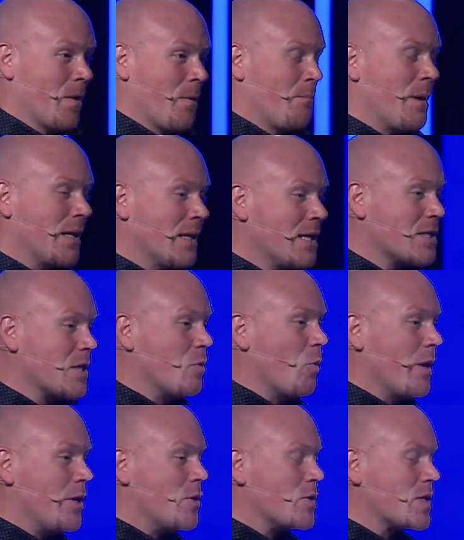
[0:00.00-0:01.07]
But listen,
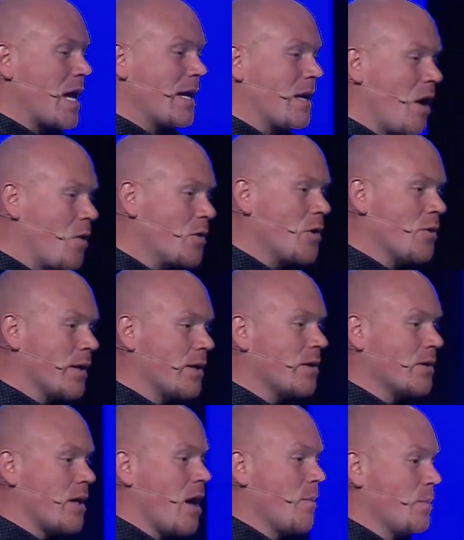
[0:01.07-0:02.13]
when you say no, you're in
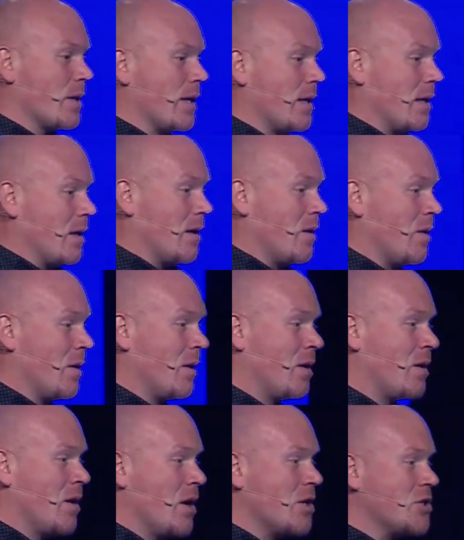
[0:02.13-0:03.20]
good company.
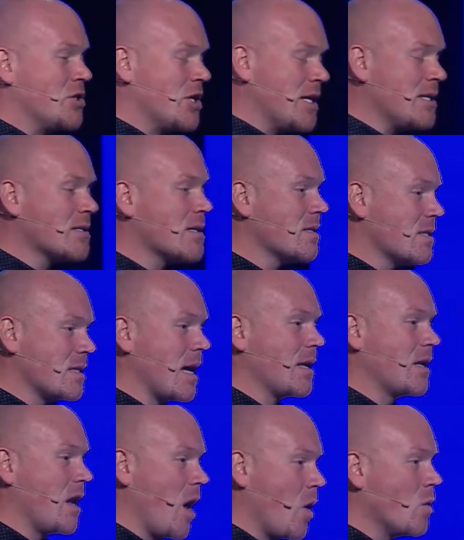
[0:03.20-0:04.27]
Jesus
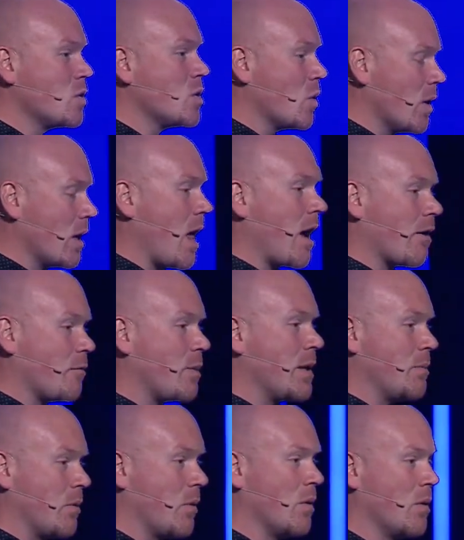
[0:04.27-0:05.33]
said no to a lot of
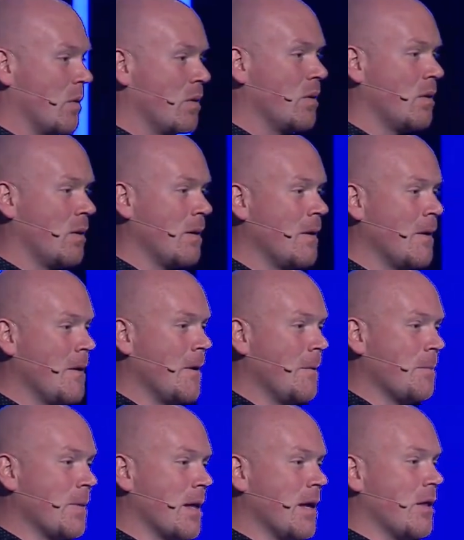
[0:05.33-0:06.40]
people.
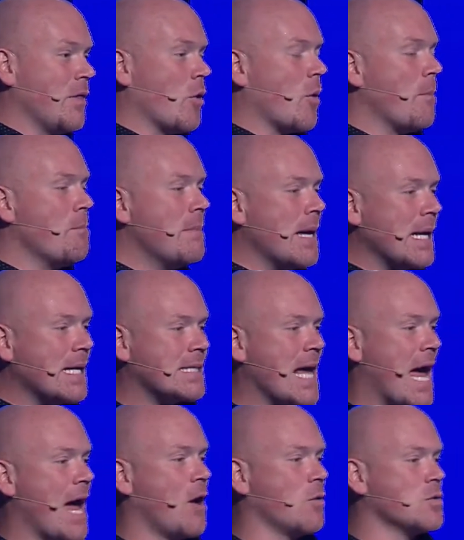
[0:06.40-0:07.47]
There were many
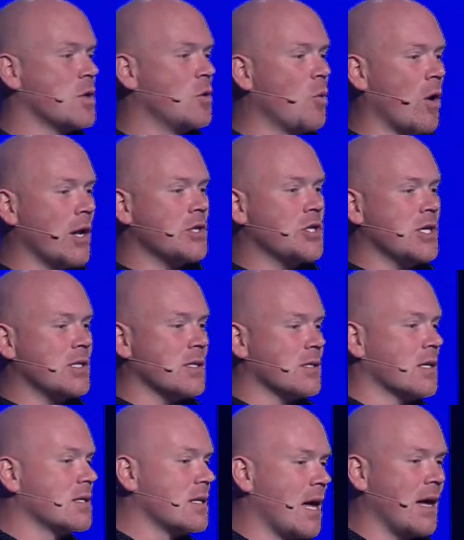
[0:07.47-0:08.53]
towns who wanted Jesus
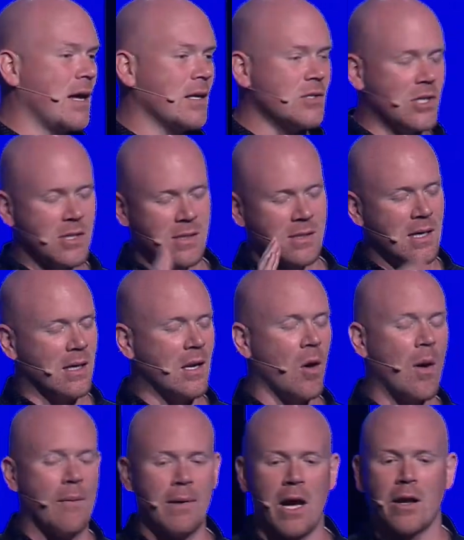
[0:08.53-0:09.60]
to say, and Jesus said, No,
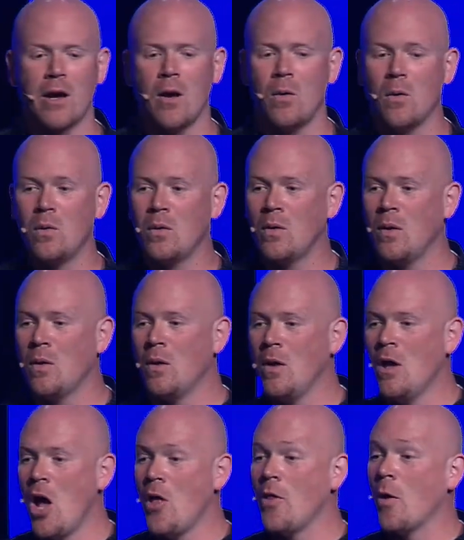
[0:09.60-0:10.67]
I've got to go.
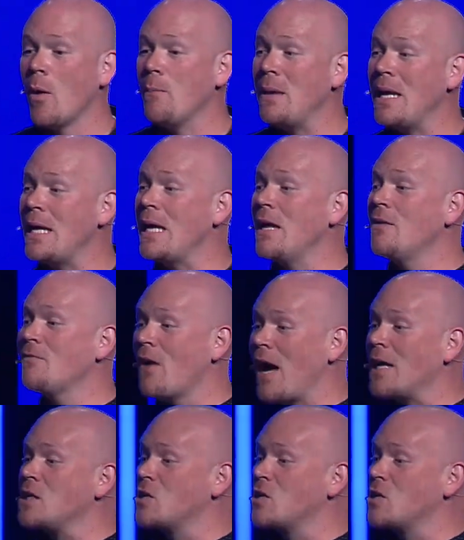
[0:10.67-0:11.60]
There were many invites